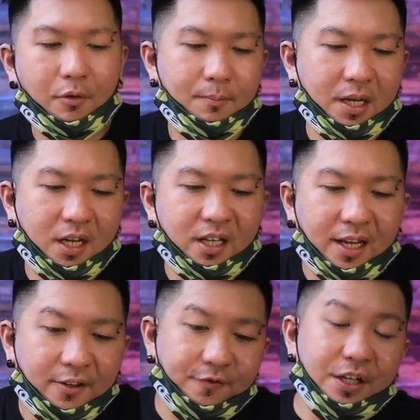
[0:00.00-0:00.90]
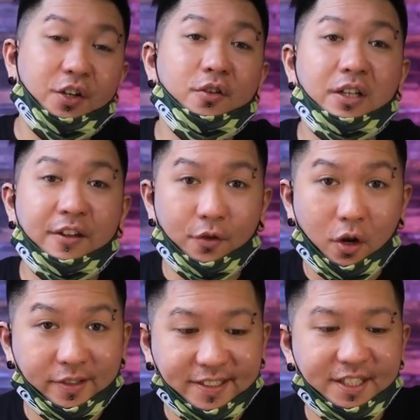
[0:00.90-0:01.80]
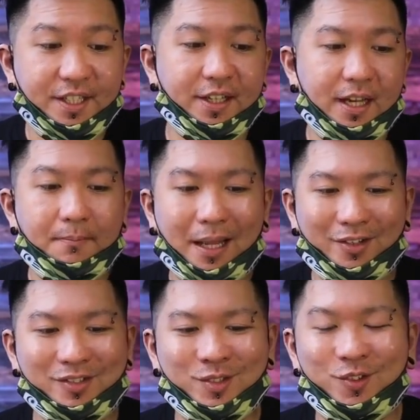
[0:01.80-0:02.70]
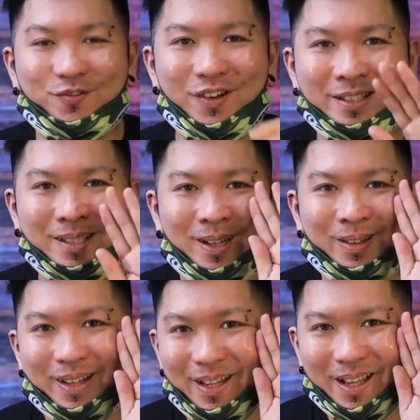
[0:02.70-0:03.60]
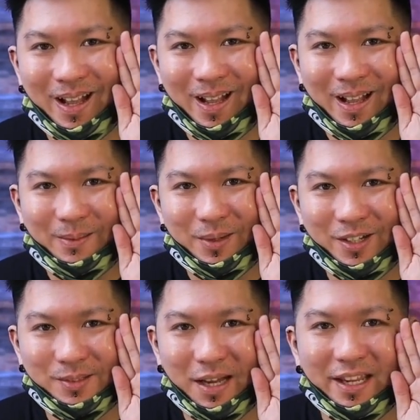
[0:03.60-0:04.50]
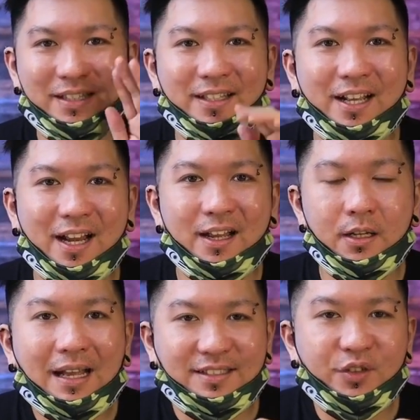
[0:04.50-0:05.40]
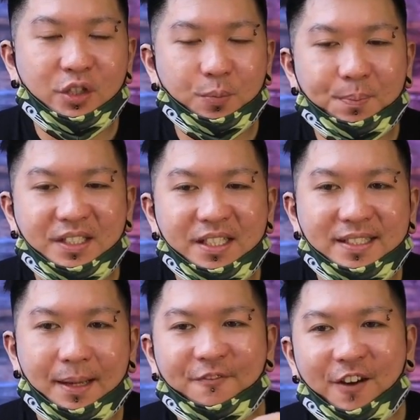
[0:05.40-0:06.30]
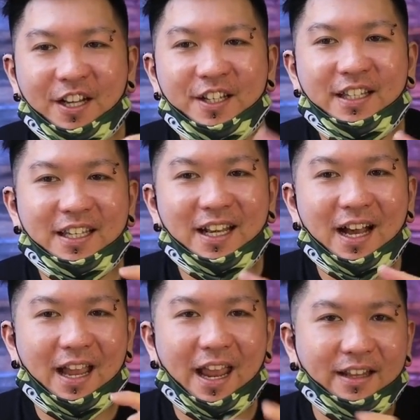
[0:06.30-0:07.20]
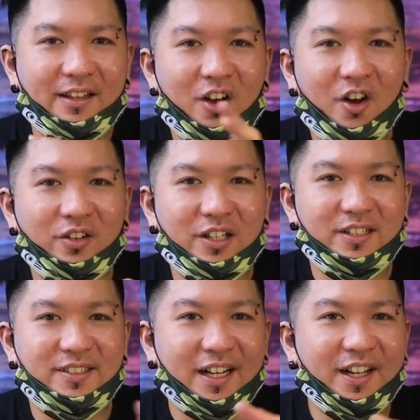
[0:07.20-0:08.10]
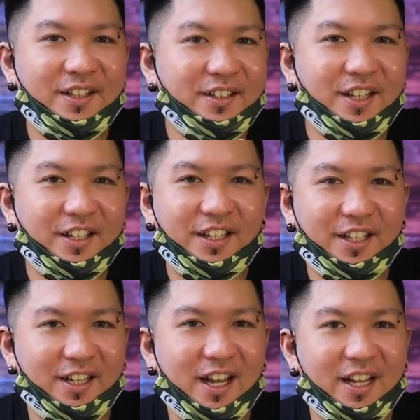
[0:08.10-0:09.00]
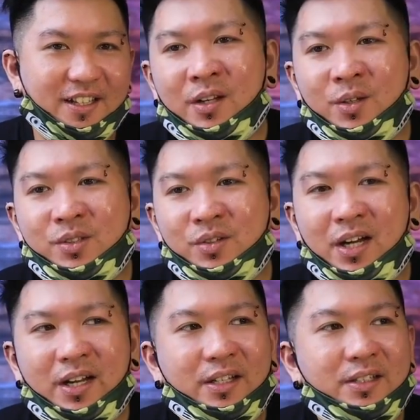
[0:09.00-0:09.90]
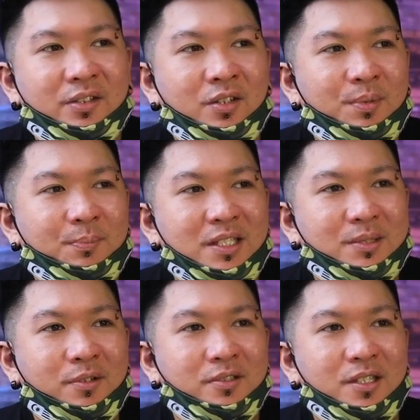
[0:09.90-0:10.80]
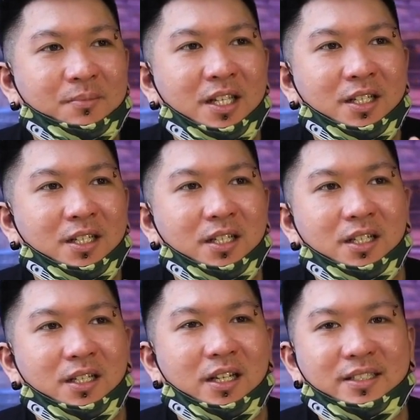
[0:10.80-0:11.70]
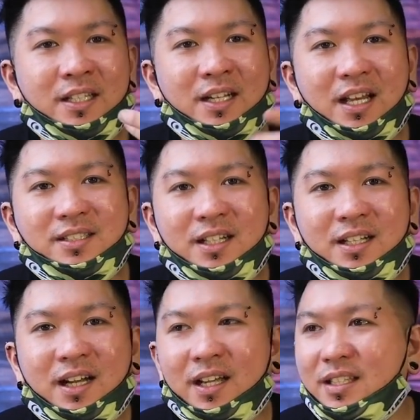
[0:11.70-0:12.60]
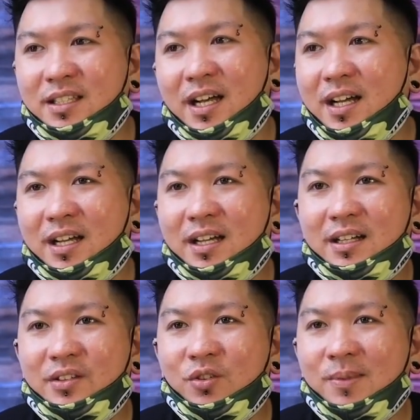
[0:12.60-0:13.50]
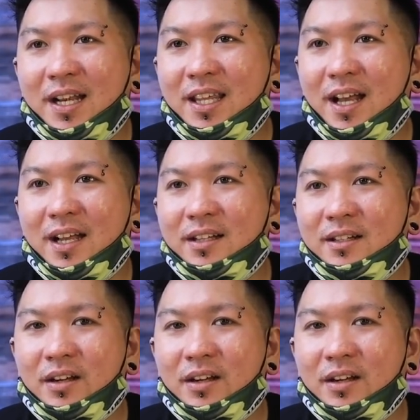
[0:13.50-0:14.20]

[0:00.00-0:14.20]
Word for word: I will make another video, give you all see again, but not so fast lah, okay? Because my Integra, I still need to purchase some final gear lah, and all the second, third gear lah. And also no people sponsor me the racing class lah, hiya, no money lah.